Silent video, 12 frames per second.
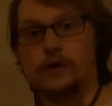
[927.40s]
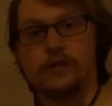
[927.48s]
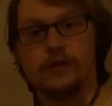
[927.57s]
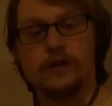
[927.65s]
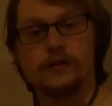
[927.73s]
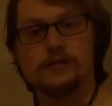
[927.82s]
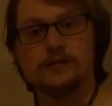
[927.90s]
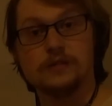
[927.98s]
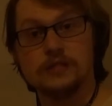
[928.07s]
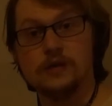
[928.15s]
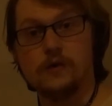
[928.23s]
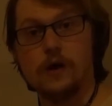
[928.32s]
to think it's
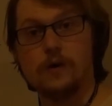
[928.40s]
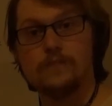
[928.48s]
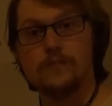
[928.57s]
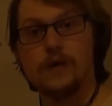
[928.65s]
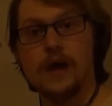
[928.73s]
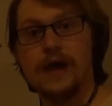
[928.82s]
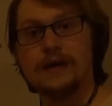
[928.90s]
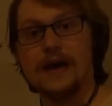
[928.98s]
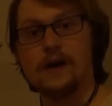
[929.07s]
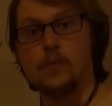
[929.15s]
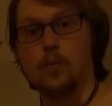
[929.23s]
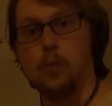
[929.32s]
0. And
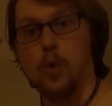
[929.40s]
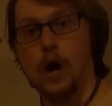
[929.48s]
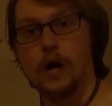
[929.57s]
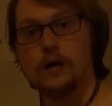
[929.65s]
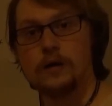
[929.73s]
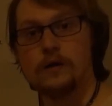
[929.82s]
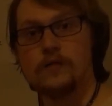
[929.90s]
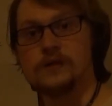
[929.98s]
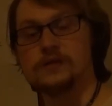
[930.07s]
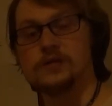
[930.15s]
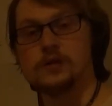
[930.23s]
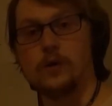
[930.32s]
at 1,
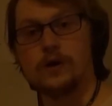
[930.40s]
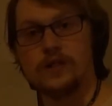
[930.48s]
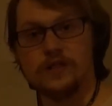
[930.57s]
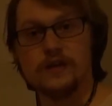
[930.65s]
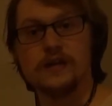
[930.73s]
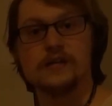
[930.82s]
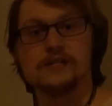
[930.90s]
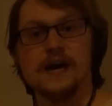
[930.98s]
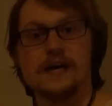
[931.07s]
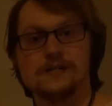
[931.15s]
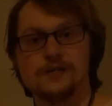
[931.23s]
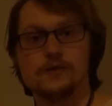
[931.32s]
this is going to think it's
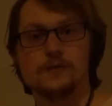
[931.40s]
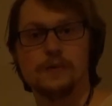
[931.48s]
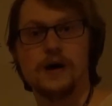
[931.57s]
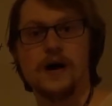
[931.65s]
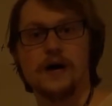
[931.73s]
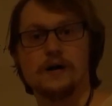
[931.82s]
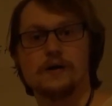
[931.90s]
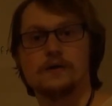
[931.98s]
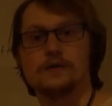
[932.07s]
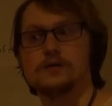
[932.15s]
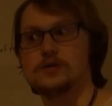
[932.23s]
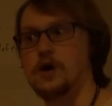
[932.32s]
at 2 pi.
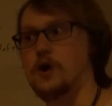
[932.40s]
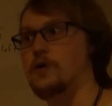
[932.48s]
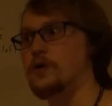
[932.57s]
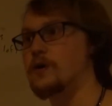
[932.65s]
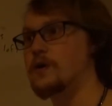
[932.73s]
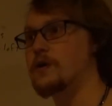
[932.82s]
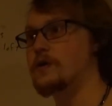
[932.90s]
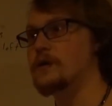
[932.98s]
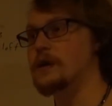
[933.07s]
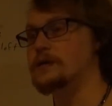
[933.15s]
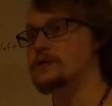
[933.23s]
So it